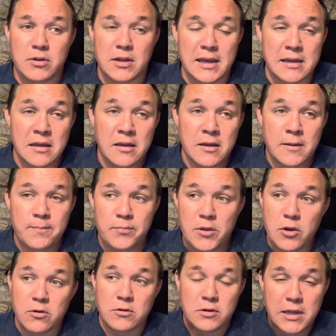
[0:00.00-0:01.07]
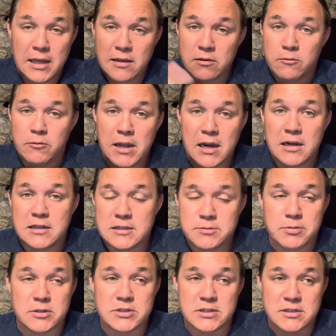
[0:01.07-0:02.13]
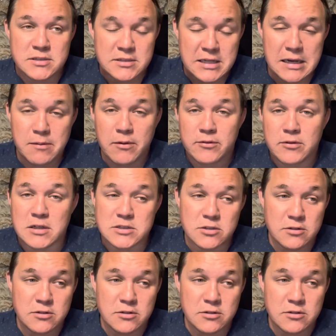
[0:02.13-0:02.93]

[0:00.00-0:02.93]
Like, no, okay, we hired this person, take them off the list.